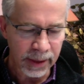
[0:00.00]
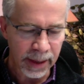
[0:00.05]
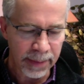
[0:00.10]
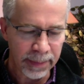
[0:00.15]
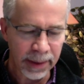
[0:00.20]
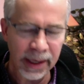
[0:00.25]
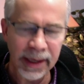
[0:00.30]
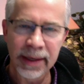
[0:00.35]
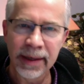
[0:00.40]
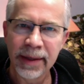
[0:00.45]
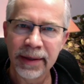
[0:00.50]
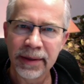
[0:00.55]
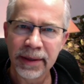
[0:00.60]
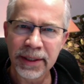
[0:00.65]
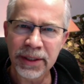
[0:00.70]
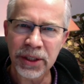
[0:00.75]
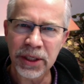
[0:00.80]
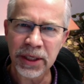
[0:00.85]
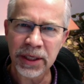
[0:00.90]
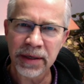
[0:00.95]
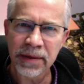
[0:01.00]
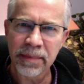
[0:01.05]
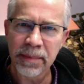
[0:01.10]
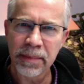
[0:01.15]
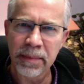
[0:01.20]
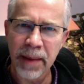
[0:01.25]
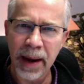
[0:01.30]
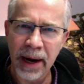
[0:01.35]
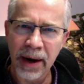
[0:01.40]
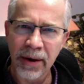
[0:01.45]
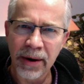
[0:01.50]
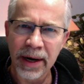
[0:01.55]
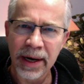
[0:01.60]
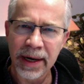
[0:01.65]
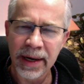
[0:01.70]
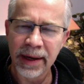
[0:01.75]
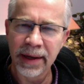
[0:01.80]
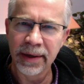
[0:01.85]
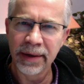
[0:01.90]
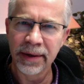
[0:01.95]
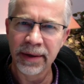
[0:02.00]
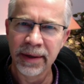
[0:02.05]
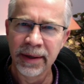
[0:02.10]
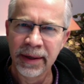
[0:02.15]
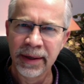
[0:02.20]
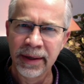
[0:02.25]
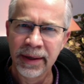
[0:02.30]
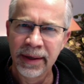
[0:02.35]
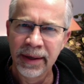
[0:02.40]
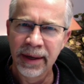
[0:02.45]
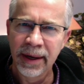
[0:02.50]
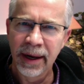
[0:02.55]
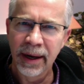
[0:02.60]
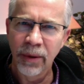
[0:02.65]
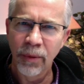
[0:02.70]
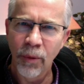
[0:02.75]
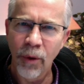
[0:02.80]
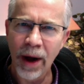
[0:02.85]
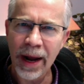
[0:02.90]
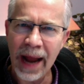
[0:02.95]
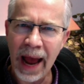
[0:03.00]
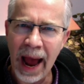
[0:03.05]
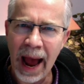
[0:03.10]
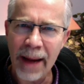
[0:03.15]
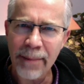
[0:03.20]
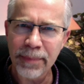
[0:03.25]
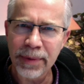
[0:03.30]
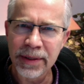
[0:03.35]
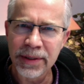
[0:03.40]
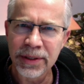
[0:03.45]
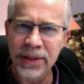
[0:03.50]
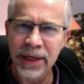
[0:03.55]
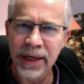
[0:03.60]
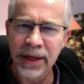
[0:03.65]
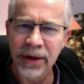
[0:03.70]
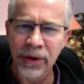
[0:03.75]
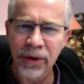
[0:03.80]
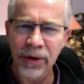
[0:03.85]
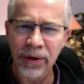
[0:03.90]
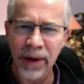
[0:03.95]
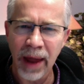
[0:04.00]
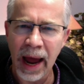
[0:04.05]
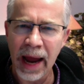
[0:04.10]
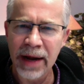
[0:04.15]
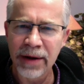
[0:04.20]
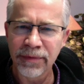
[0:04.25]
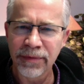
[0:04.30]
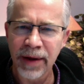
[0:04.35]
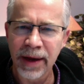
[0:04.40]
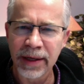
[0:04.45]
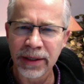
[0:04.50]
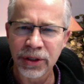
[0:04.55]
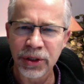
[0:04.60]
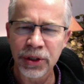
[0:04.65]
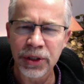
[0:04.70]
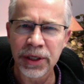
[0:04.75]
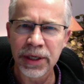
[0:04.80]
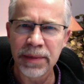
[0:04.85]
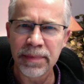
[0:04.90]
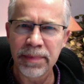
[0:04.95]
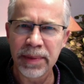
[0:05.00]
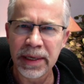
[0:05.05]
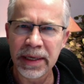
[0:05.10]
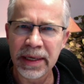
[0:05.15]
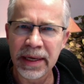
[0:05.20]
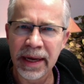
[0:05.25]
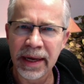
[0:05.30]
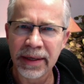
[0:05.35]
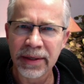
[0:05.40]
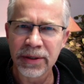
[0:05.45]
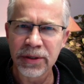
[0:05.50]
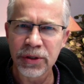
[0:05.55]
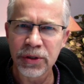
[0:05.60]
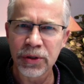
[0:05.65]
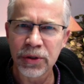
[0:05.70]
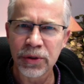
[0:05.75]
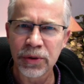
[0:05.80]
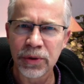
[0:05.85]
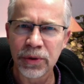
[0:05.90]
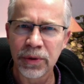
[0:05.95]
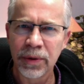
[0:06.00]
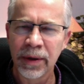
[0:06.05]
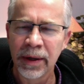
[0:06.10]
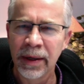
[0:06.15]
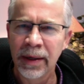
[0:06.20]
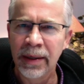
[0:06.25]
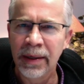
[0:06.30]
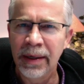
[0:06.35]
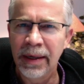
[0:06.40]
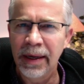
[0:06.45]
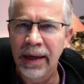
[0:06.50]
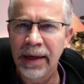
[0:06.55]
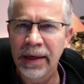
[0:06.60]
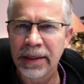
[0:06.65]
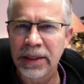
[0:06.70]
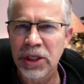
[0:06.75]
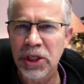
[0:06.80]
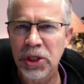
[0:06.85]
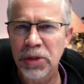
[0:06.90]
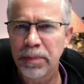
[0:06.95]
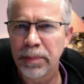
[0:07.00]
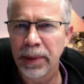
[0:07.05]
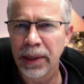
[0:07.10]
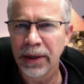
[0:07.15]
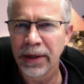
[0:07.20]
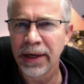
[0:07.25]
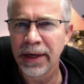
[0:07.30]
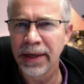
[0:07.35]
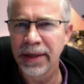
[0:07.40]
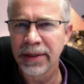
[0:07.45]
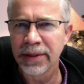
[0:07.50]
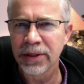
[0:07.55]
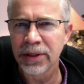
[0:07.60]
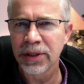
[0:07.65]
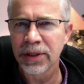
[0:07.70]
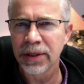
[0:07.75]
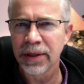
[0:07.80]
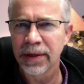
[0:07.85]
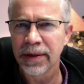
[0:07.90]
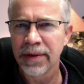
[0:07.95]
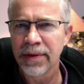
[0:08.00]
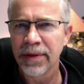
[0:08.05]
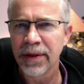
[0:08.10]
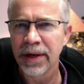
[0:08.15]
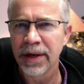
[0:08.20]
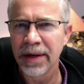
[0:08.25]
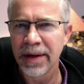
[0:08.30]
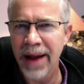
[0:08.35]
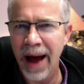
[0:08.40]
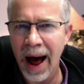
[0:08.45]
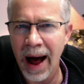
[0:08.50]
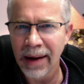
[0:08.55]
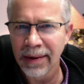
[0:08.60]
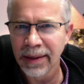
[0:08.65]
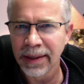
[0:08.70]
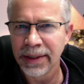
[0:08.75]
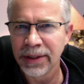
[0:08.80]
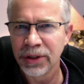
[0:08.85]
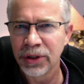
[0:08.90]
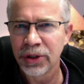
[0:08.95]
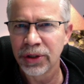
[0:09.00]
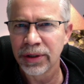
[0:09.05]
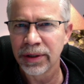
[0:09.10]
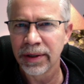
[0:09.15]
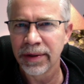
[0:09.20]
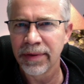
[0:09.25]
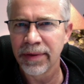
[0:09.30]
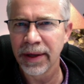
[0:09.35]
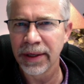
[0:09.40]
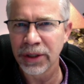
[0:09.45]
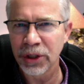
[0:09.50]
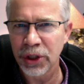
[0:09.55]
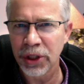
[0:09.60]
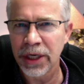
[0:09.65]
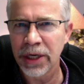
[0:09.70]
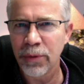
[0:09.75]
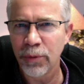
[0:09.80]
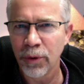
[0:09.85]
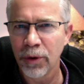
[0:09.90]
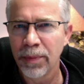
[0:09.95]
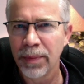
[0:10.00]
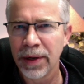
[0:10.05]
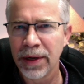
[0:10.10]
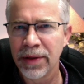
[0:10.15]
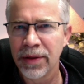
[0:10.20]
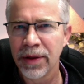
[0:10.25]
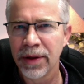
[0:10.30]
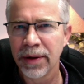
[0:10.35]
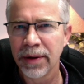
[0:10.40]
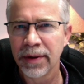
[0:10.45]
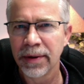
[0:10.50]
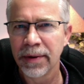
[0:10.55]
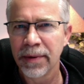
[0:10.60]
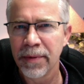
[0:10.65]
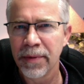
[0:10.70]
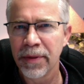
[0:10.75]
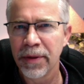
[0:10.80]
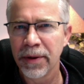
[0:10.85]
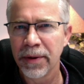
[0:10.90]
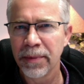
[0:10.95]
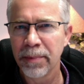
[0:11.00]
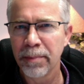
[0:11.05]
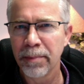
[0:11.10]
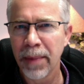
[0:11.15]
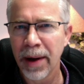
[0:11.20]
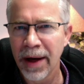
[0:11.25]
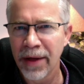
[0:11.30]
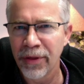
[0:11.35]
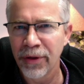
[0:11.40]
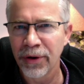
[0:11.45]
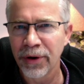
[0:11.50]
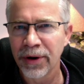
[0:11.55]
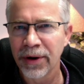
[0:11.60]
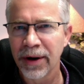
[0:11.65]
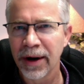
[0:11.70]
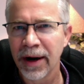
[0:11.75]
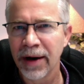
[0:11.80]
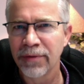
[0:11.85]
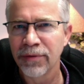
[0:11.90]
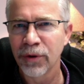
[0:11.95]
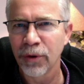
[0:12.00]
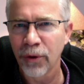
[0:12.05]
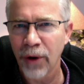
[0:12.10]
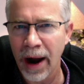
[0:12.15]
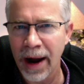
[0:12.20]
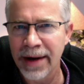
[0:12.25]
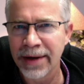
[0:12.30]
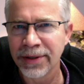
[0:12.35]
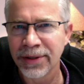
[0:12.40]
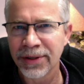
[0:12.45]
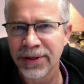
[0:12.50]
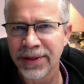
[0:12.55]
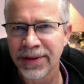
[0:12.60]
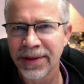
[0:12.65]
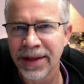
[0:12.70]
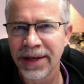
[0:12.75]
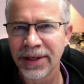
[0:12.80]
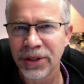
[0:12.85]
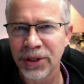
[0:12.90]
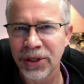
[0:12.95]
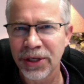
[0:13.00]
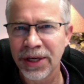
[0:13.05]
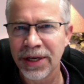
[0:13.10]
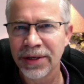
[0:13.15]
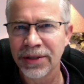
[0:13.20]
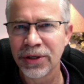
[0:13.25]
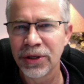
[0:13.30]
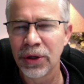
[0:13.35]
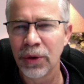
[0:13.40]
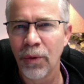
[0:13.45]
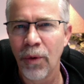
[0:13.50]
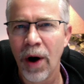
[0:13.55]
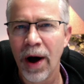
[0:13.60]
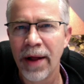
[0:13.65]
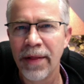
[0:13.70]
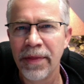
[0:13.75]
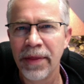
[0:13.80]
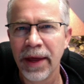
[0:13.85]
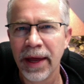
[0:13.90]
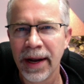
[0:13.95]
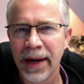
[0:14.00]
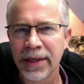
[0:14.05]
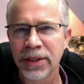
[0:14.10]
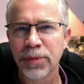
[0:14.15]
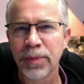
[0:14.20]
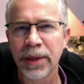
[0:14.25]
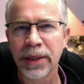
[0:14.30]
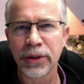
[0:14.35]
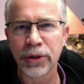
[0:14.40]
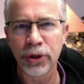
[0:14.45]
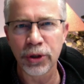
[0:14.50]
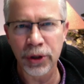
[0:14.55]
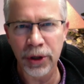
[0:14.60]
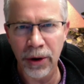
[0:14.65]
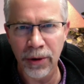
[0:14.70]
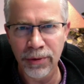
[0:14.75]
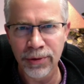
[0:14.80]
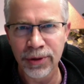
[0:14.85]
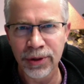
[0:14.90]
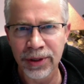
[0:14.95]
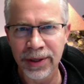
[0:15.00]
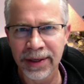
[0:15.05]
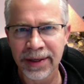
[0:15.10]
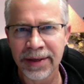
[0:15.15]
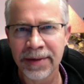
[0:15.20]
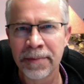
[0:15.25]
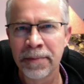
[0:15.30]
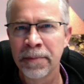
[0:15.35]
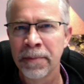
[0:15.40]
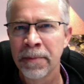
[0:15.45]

But listen to Mary and what happens in her life as she begins to experience the knowledge that she will be the mother of Christ, that she is the one that has been chosen